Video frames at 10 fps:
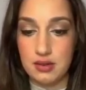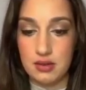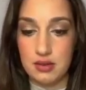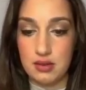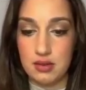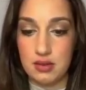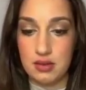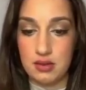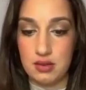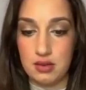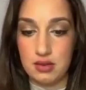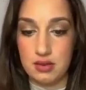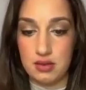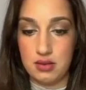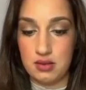
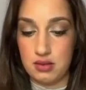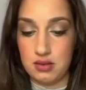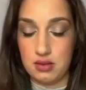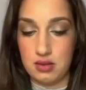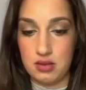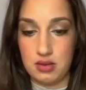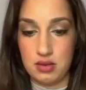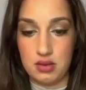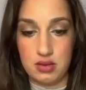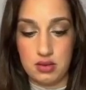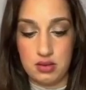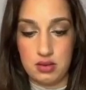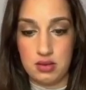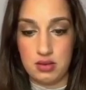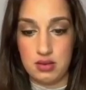
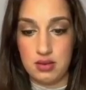[no speech]